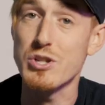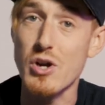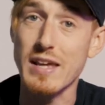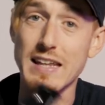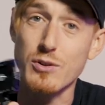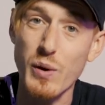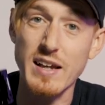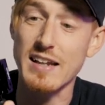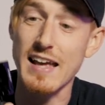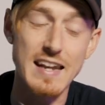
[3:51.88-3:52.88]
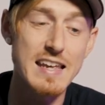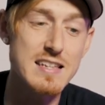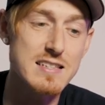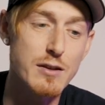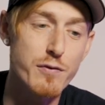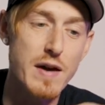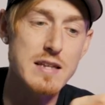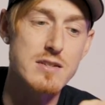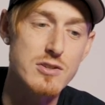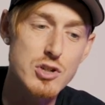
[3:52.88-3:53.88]
which I can quickly and easily
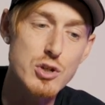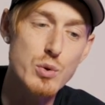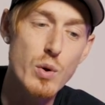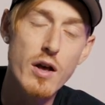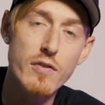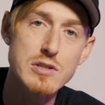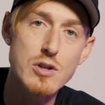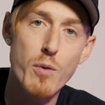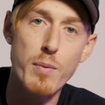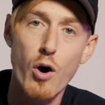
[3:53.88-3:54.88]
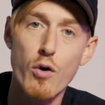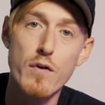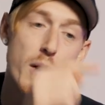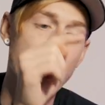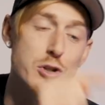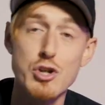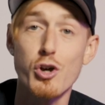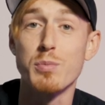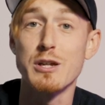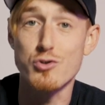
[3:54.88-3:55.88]
fasten to the top of my Joby